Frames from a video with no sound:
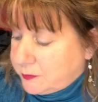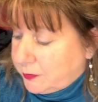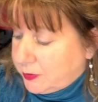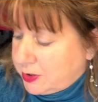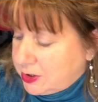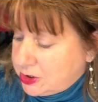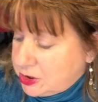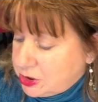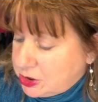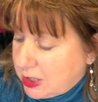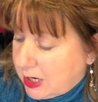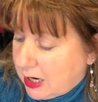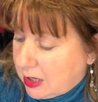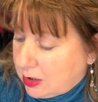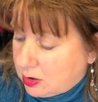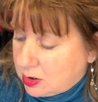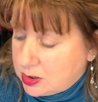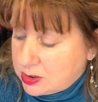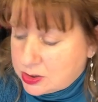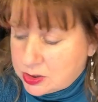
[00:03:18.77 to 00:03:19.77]
for this
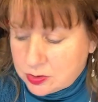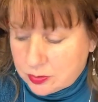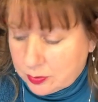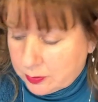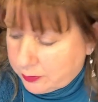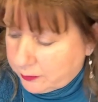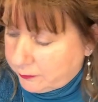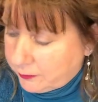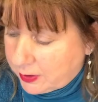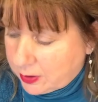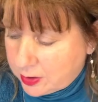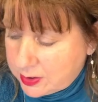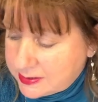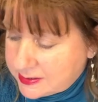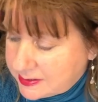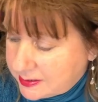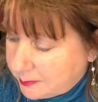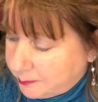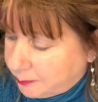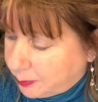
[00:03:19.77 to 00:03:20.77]
challenge, they're very
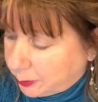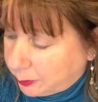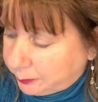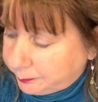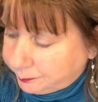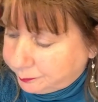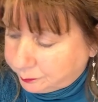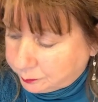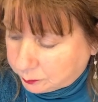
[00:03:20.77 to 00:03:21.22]
simple,